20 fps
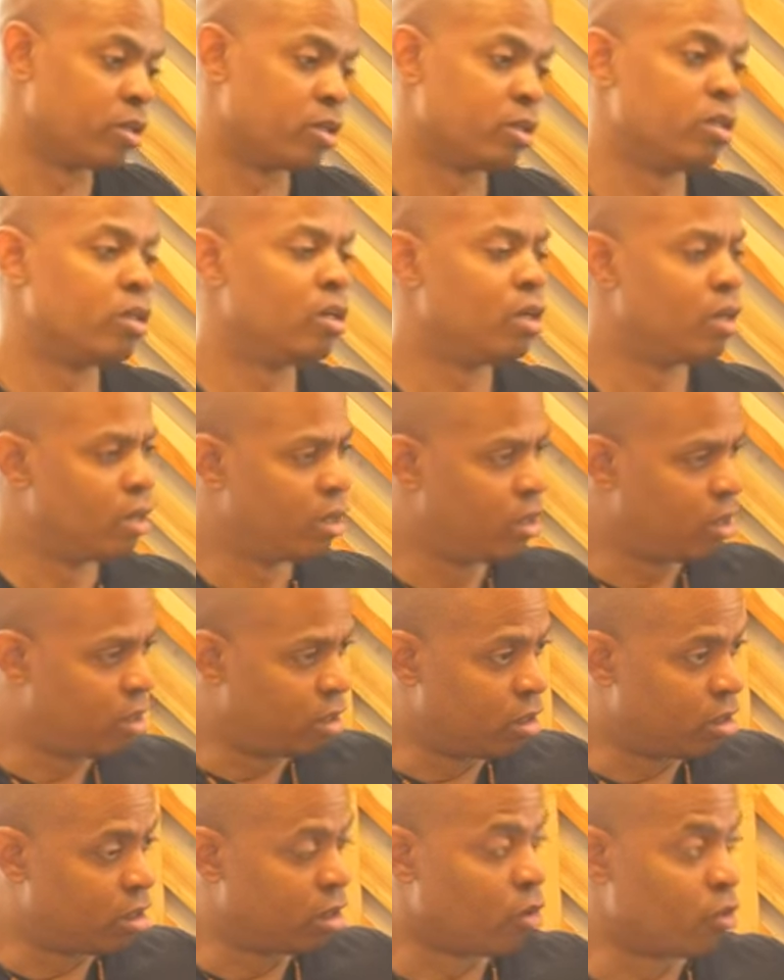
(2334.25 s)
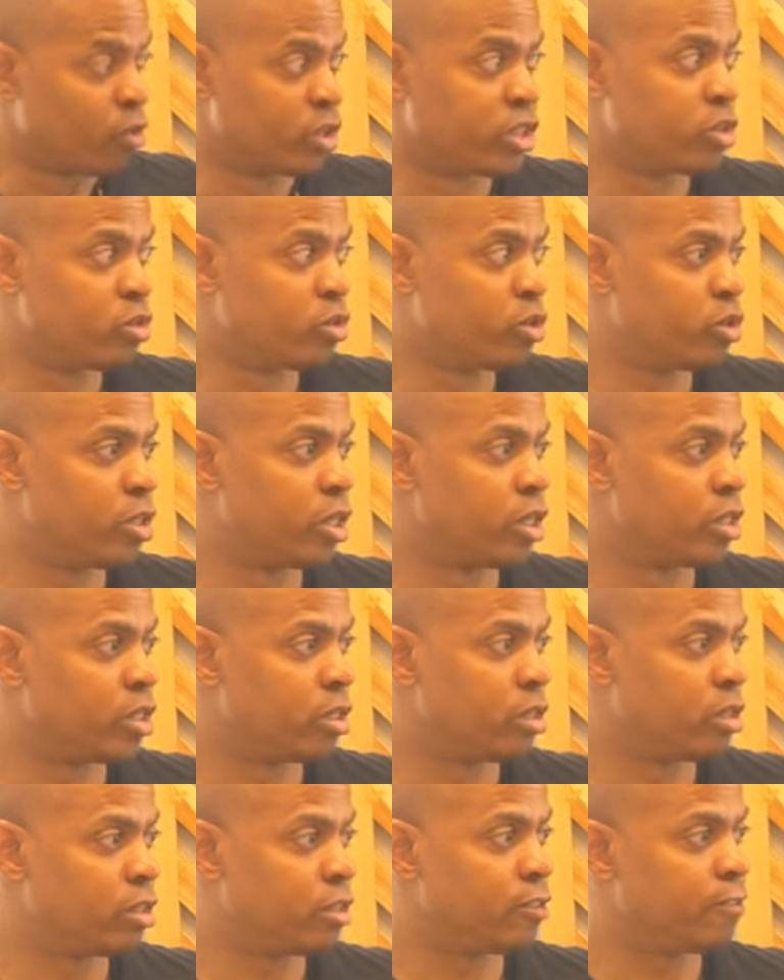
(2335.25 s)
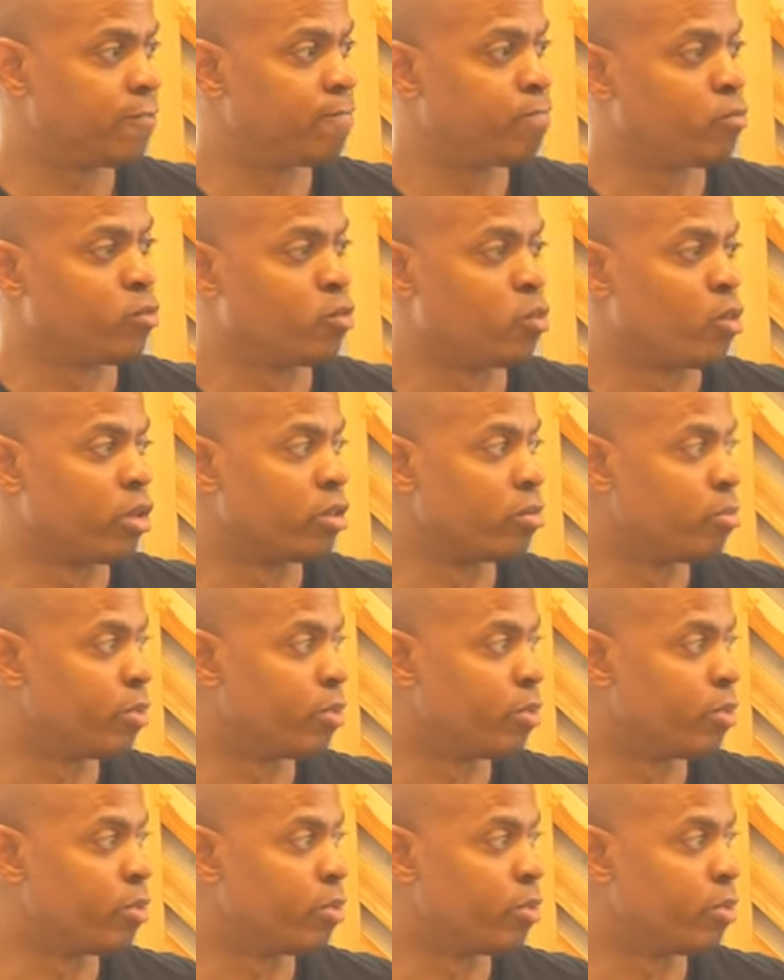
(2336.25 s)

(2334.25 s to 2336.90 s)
the original tradition, the